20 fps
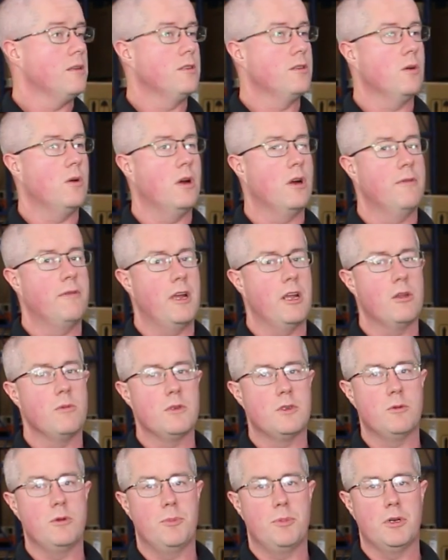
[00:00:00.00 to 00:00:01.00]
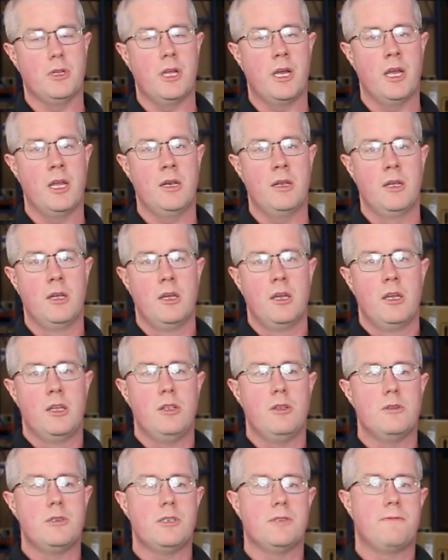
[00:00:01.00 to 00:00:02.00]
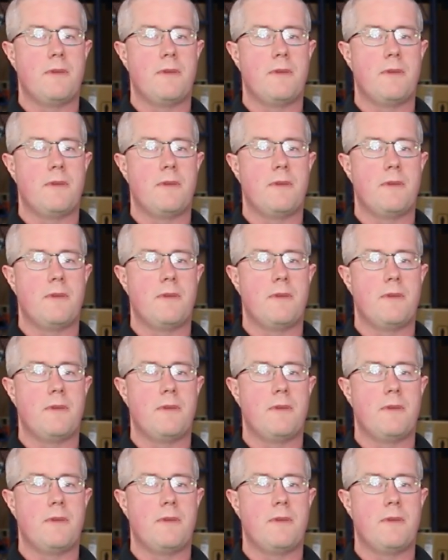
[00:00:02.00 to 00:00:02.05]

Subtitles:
so our vacuum sweeper line uses